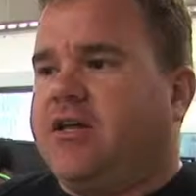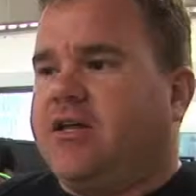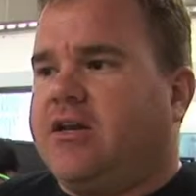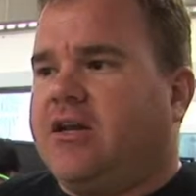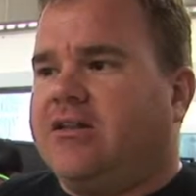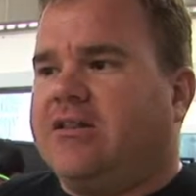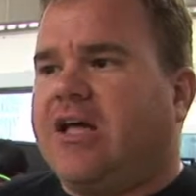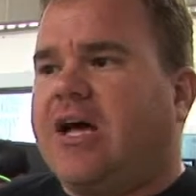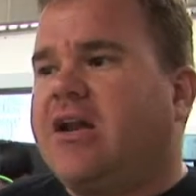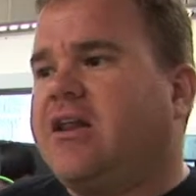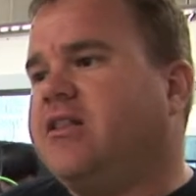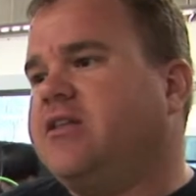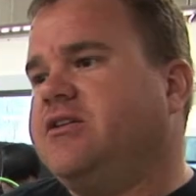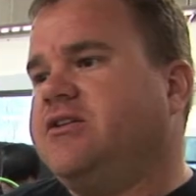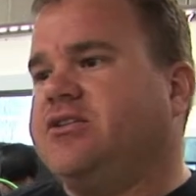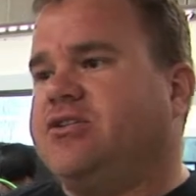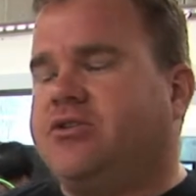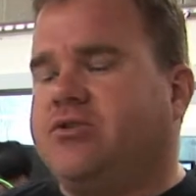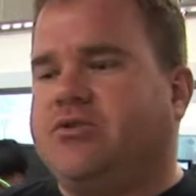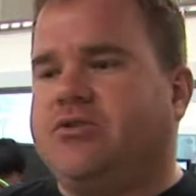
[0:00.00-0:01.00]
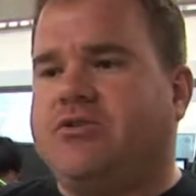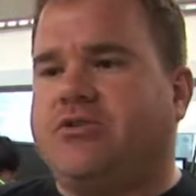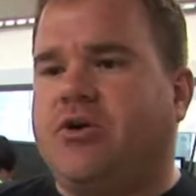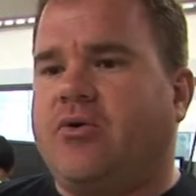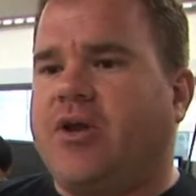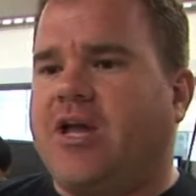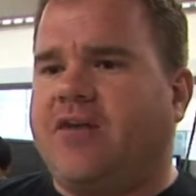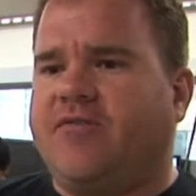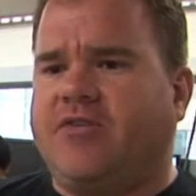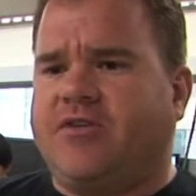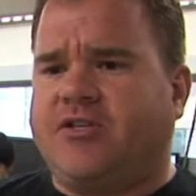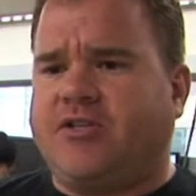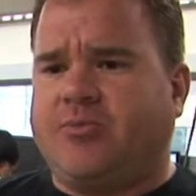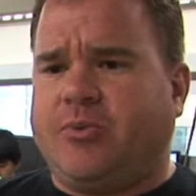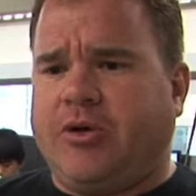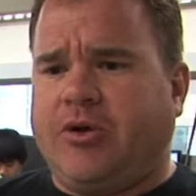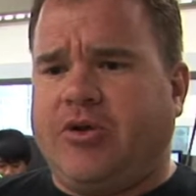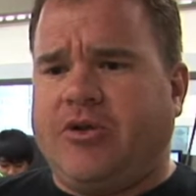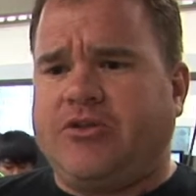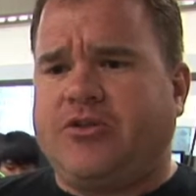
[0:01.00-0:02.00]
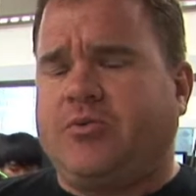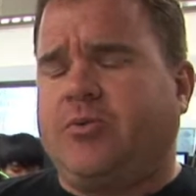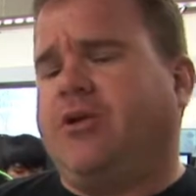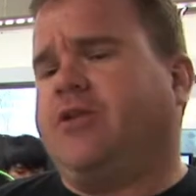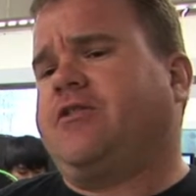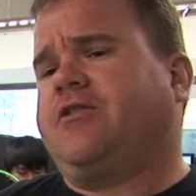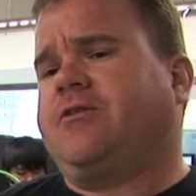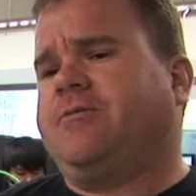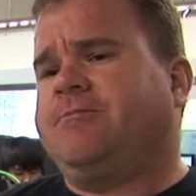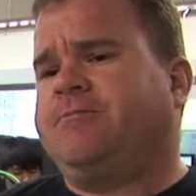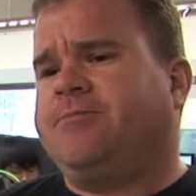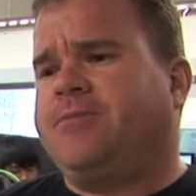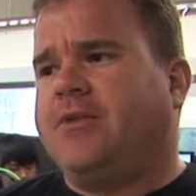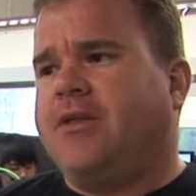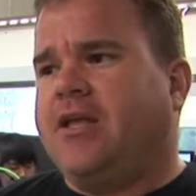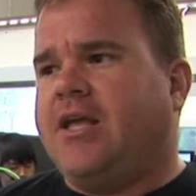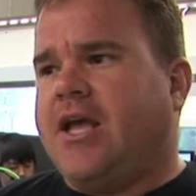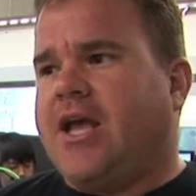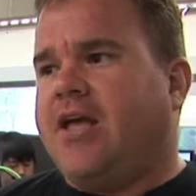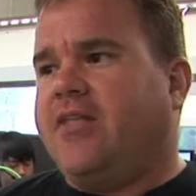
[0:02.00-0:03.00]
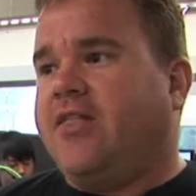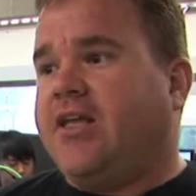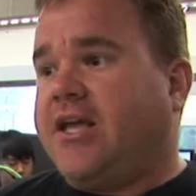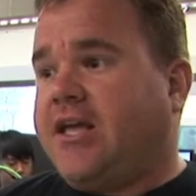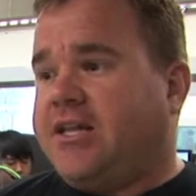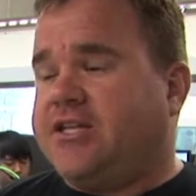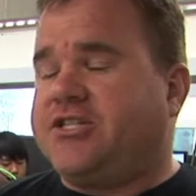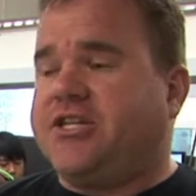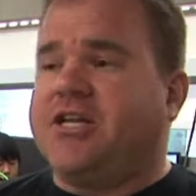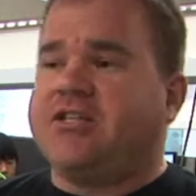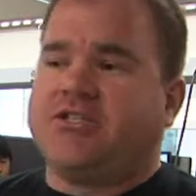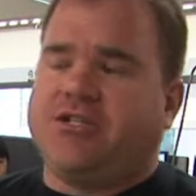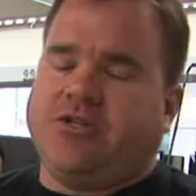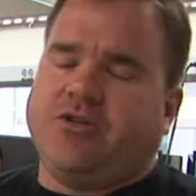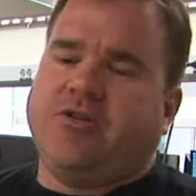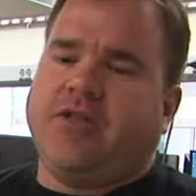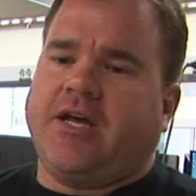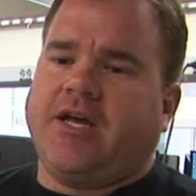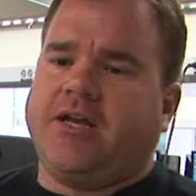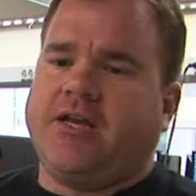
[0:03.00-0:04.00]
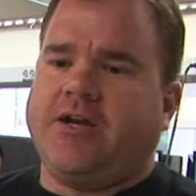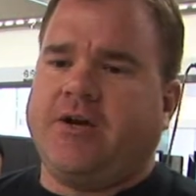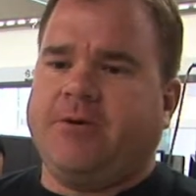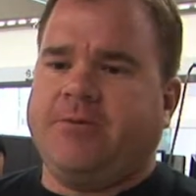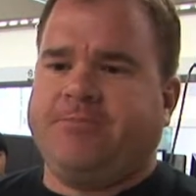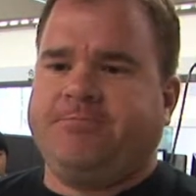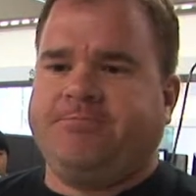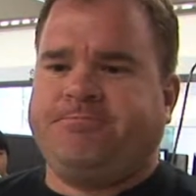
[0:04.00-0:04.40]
that a lot of these students don't have experience with, and they get a chance to do that here.